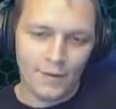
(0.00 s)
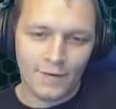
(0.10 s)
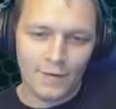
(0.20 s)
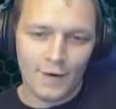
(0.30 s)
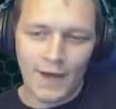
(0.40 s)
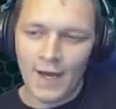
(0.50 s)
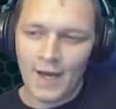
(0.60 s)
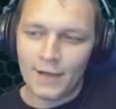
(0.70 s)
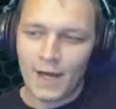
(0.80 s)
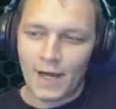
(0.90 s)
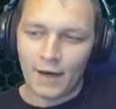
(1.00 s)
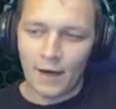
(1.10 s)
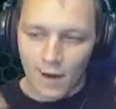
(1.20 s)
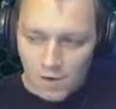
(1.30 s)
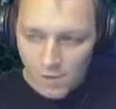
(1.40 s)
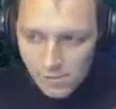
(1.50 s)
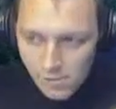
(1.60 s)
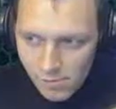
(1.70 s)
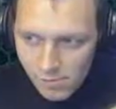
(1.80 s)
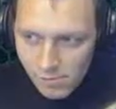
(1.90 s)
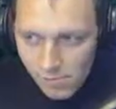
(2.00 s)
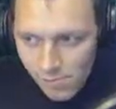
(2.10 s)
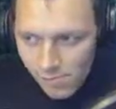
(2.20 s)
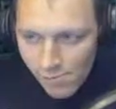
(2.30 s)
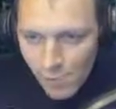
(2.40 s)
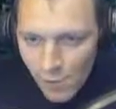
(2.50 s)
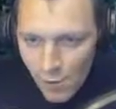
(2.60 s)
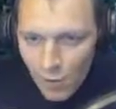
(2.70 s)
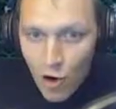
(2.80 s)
Using the hashtag the